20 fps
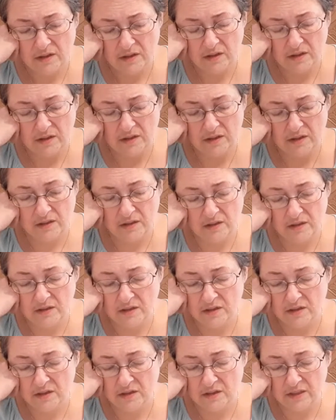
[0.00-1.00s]

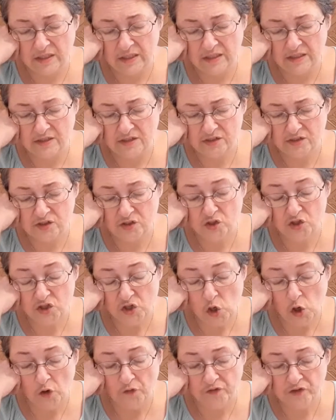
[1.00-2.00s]
And it is, the
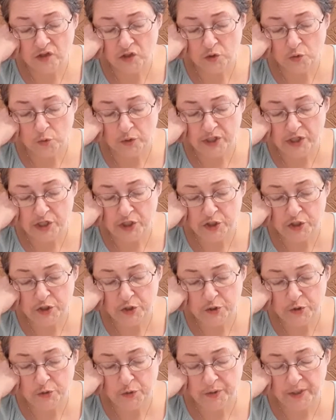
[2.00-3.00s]
scarf is
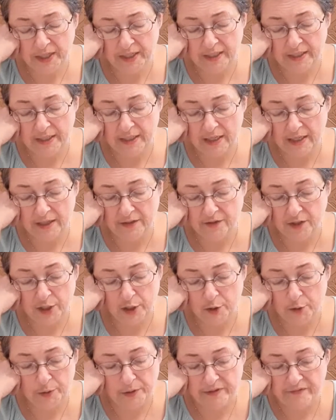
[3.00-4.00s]
twenty-two ninety-nine that I
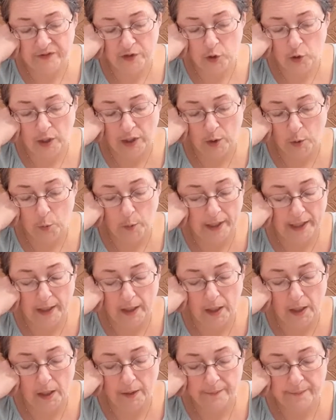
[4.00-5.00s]
don't even know how to
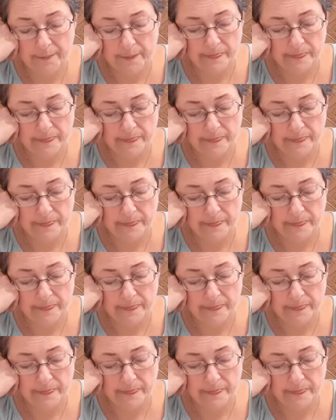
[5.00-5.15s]
wear.